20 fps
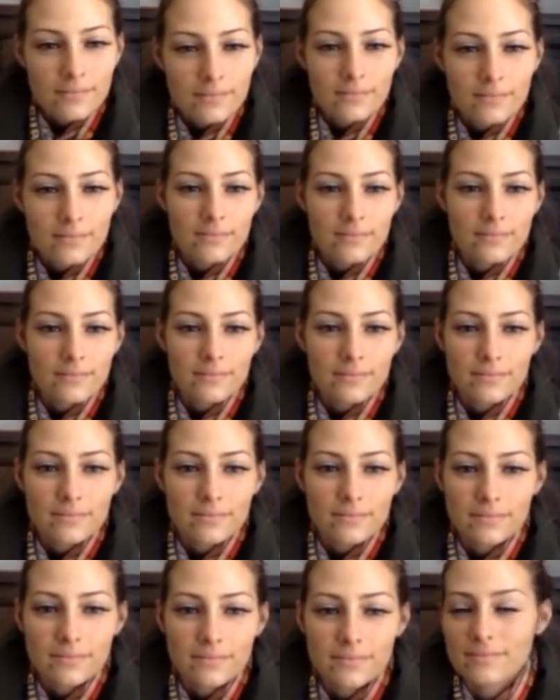
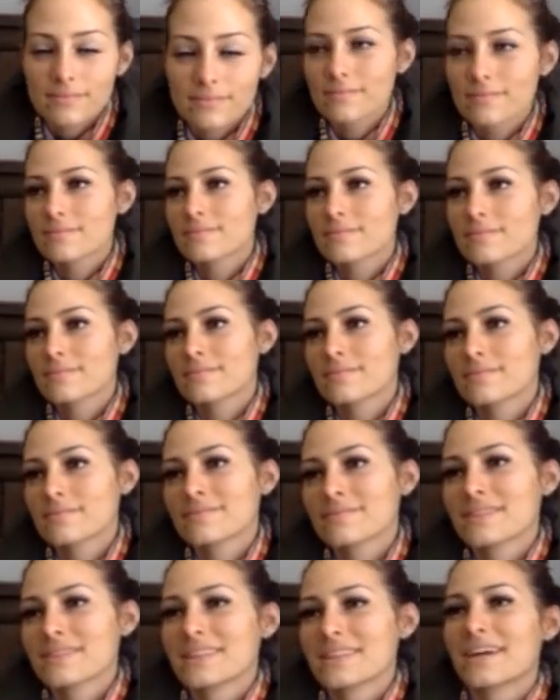
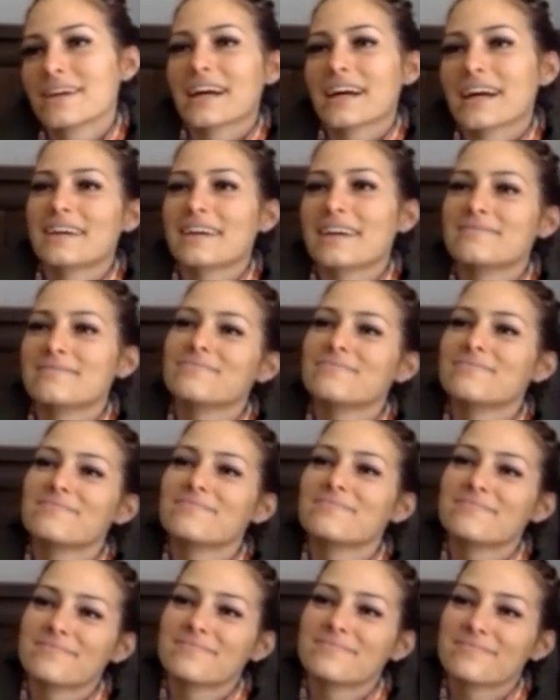
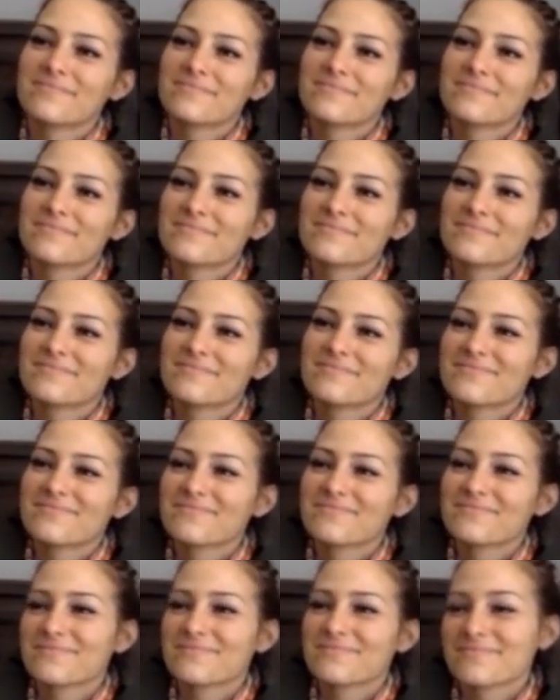
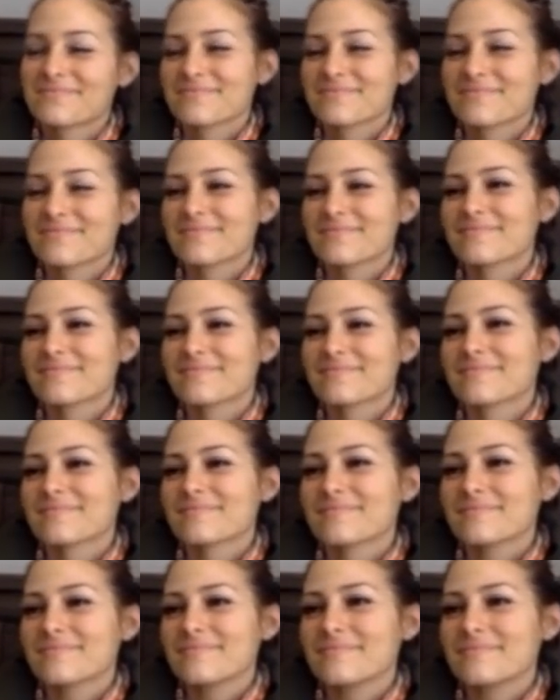
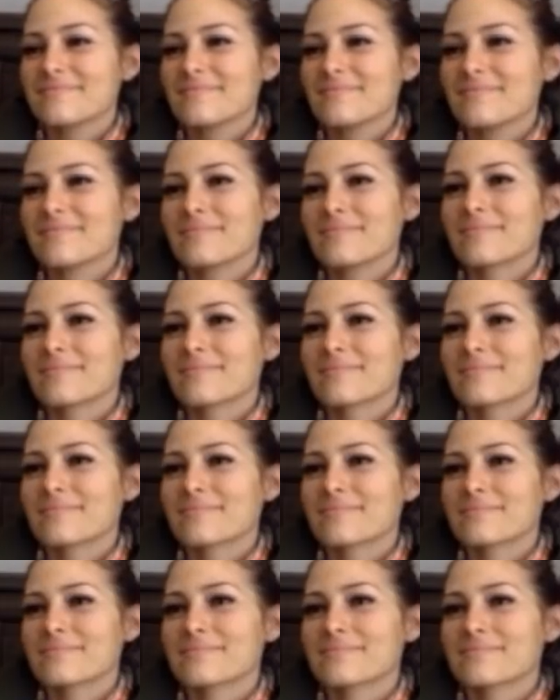
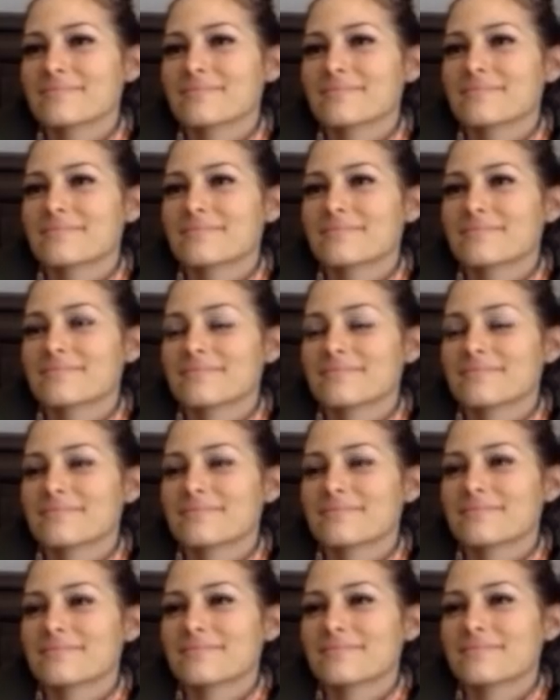
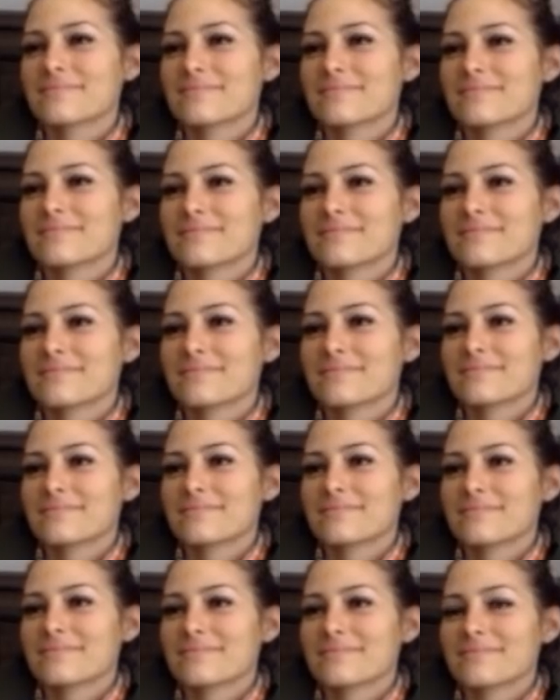No words are spoken by the person on screen.